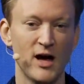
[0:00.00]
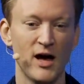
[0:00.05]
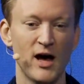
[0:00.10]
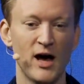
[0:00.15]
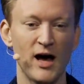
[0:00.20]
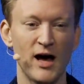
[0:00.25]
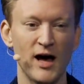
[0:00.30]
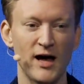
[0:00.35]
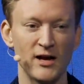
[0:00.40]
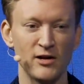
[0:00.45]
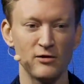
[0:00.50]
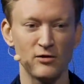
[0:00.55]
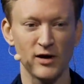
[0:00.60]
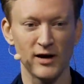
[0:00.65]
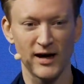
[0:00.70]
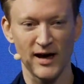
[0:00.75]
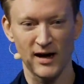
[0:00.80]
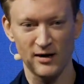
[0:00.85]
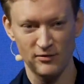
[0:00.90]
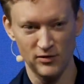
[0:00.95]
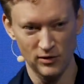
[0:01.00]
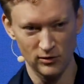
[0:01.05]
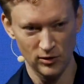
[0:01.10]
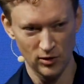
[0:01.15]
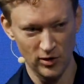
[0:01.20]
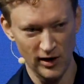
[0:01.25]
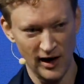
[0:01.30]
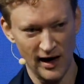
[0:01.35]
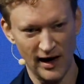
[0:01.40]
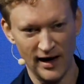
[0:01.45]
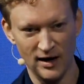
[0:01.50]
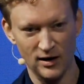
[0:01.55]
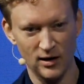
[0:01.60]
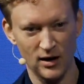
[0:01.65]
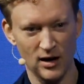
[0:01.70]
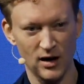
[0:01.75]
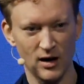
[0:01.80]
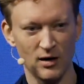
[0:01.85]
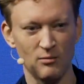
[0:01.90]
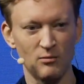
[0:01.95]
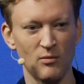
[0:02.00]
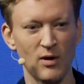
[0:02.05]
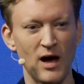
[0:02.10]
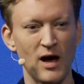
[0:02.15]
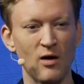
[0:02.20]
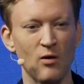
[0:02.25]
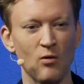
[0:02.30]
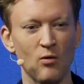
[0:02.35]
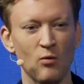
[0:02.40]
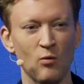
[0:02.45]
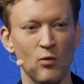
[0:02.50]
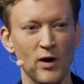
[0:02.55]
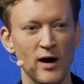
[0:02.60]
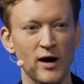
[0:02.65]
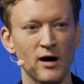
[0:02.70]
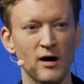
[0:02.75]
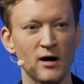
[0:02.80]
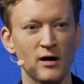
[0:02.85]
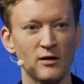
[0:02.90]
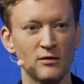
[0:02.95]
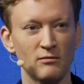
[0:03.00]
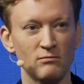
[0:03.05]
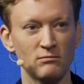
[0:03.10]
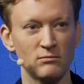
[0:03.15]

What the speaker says: And you, again, if you look at where